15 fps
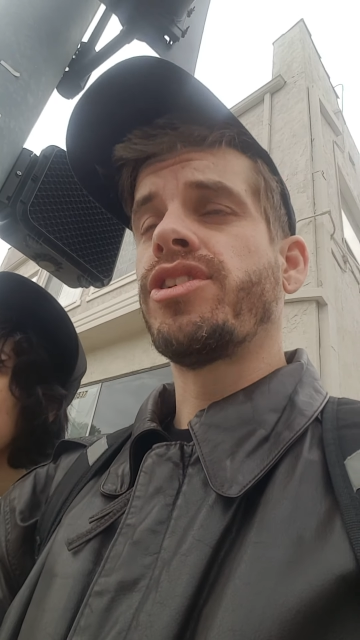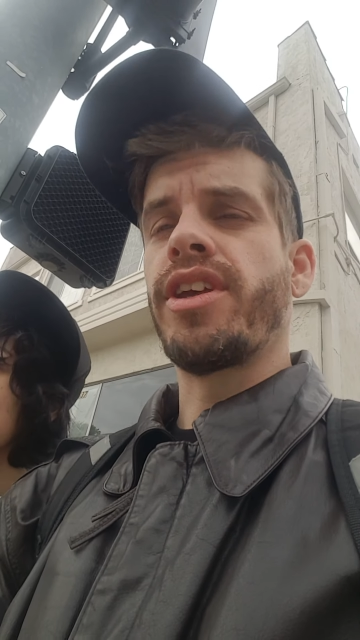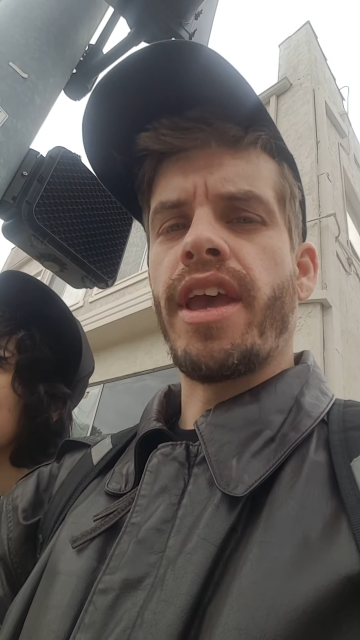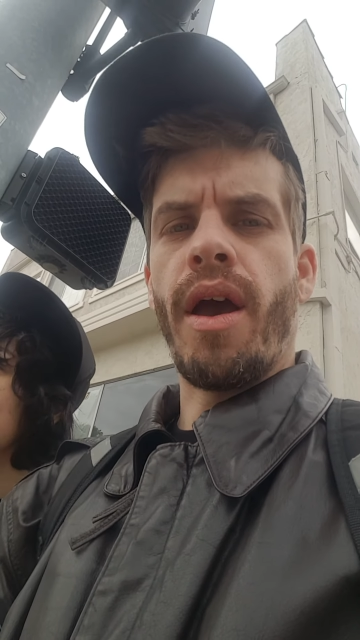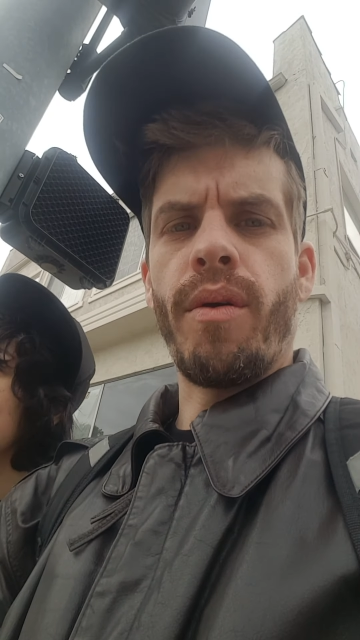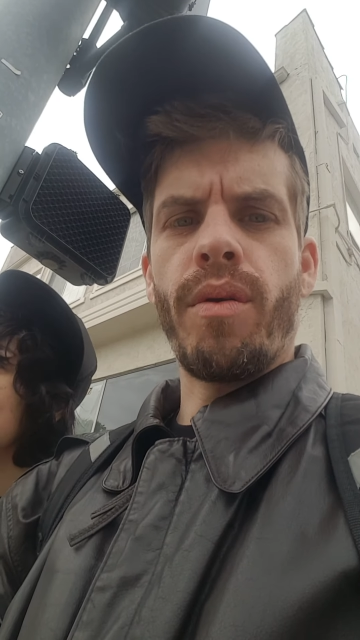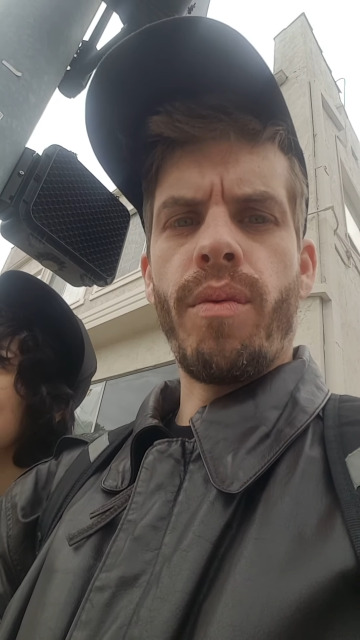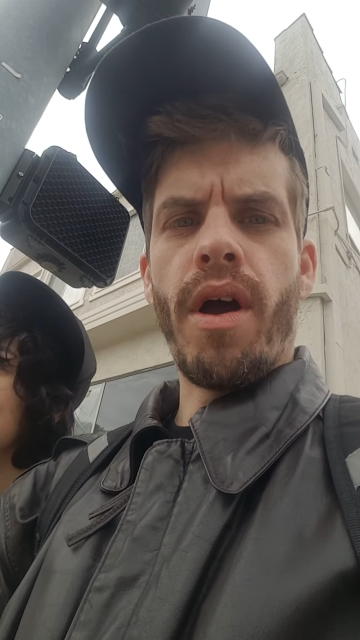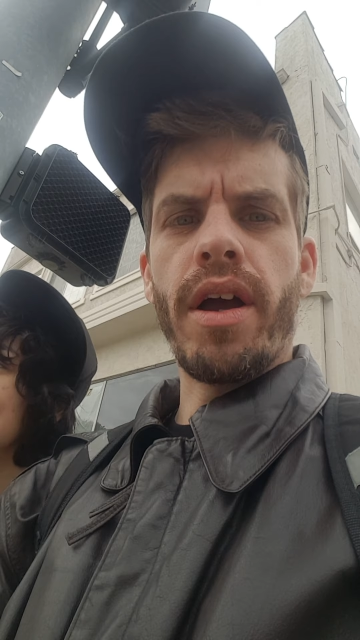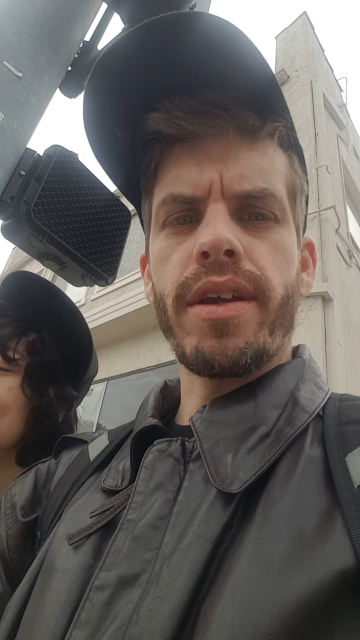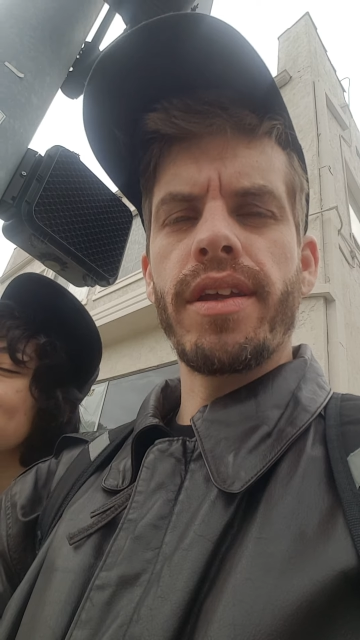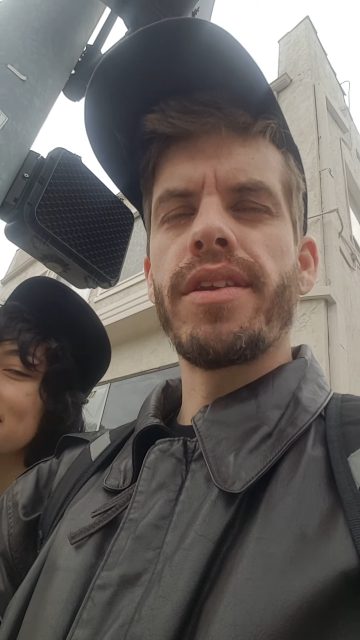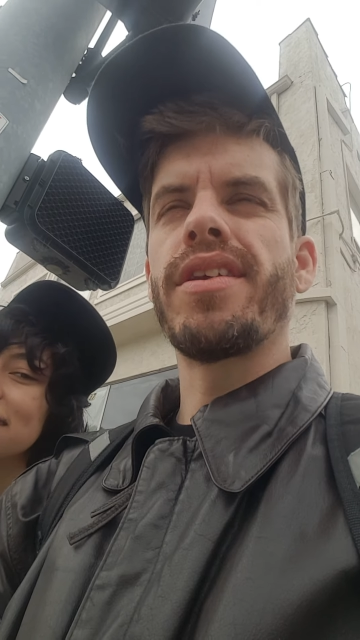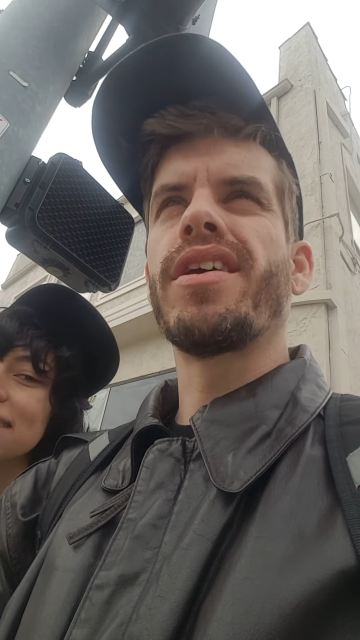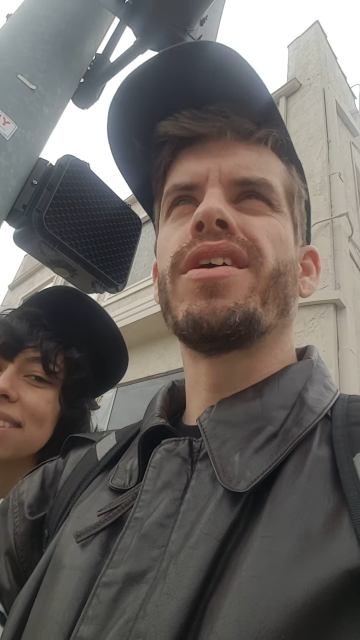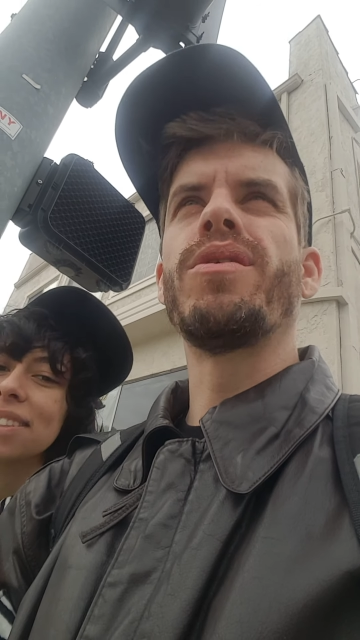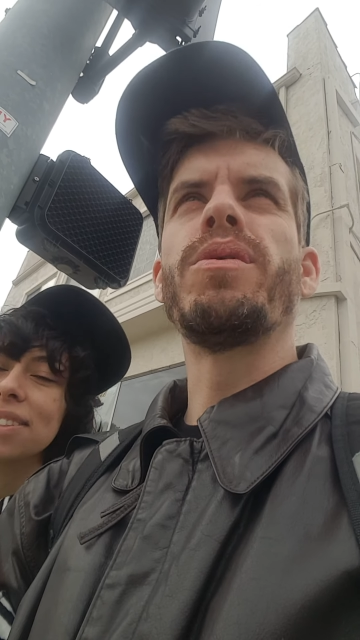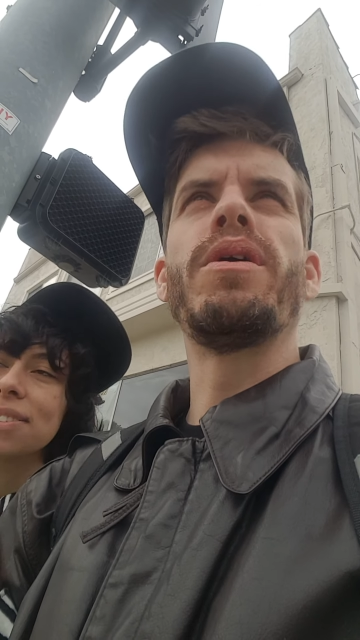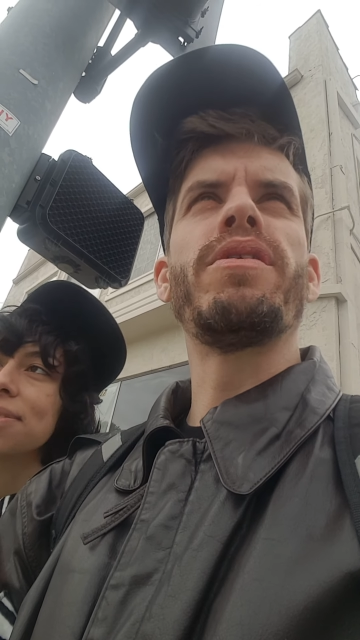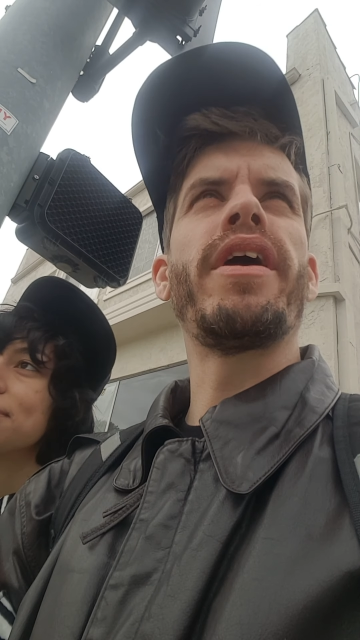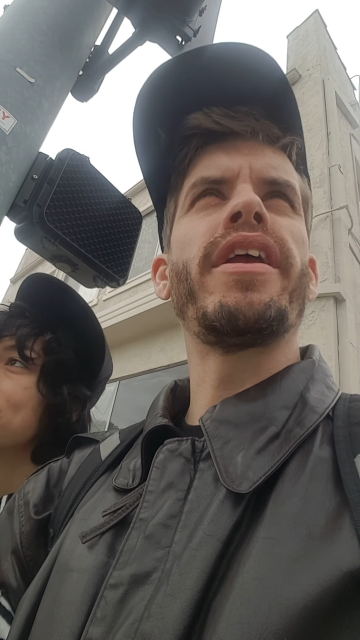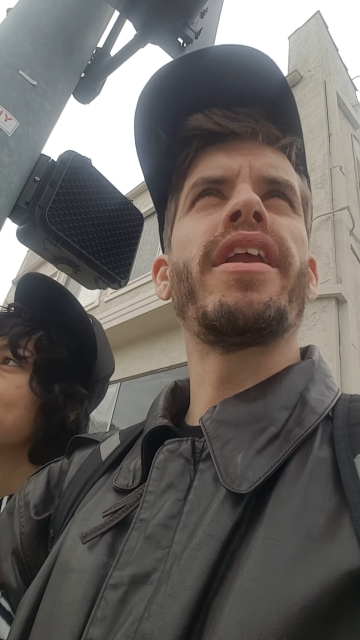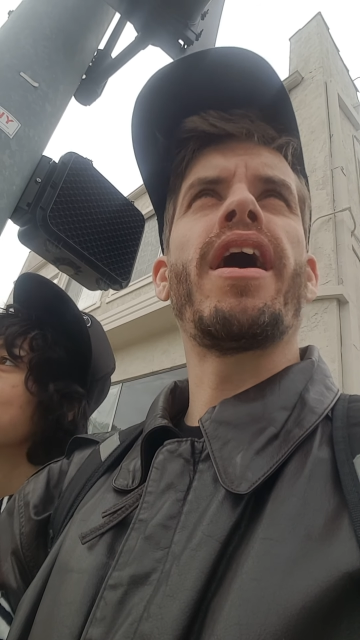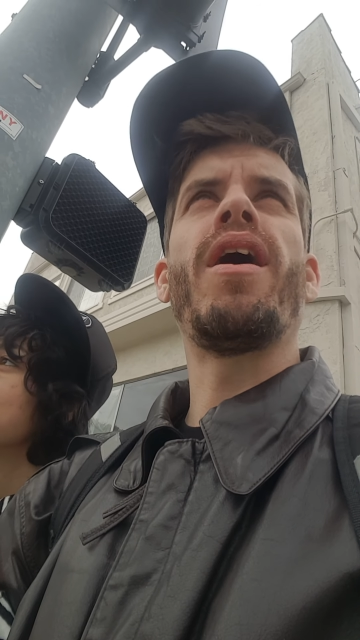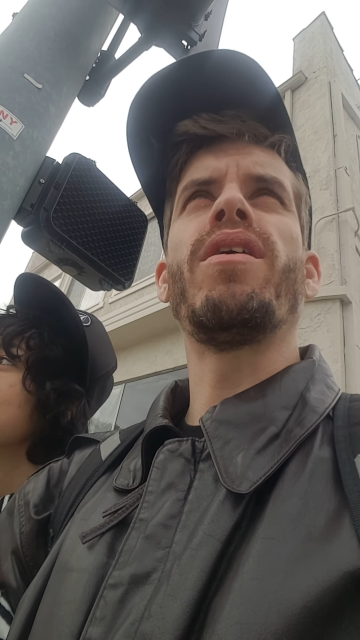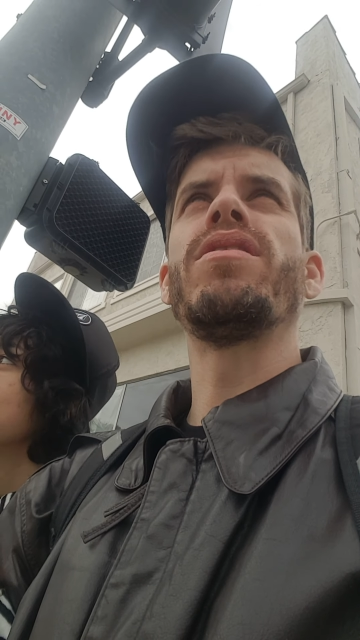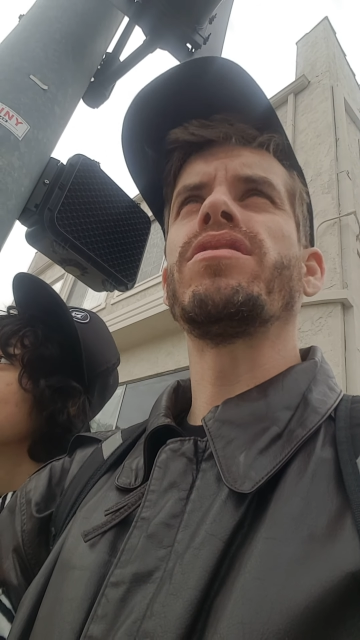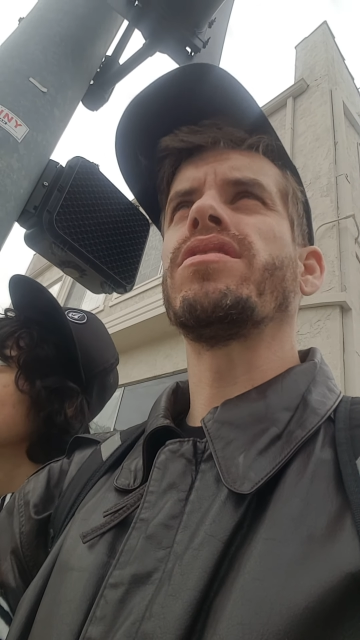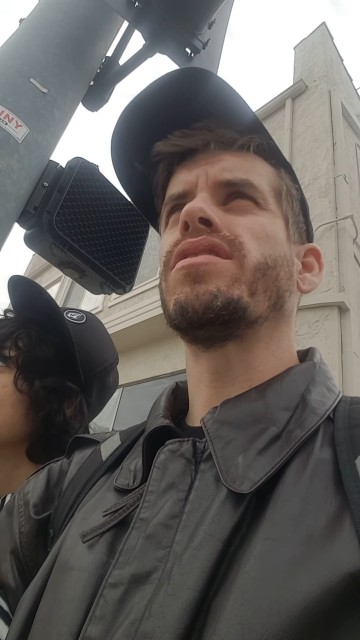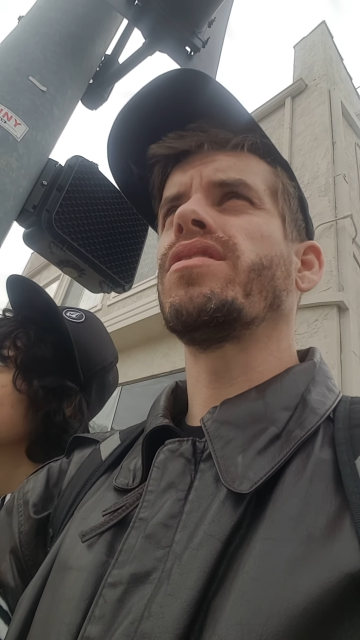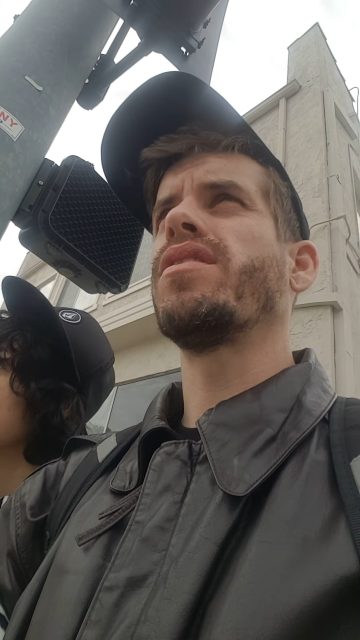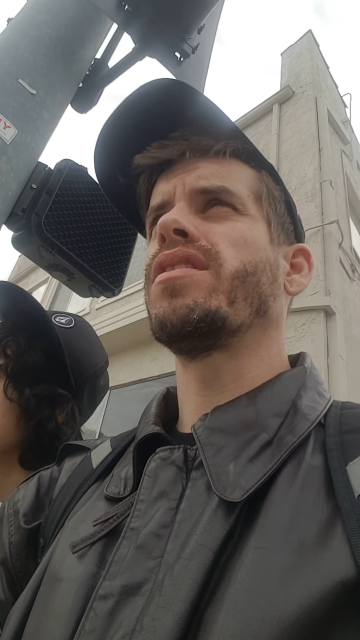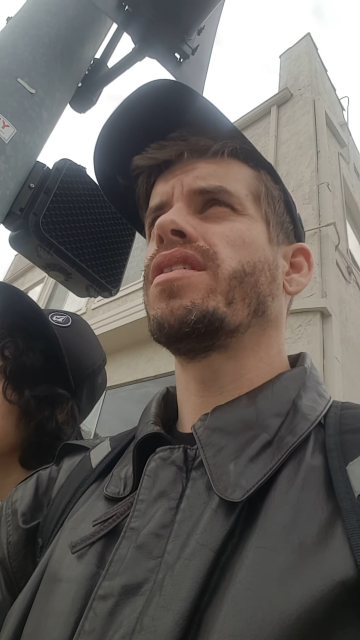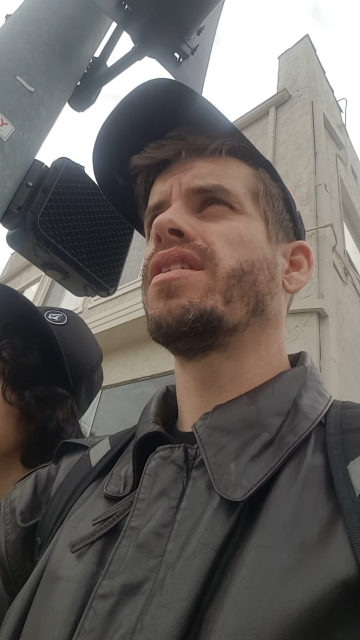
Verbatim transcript: So yeah, we're walking to Goodwill right now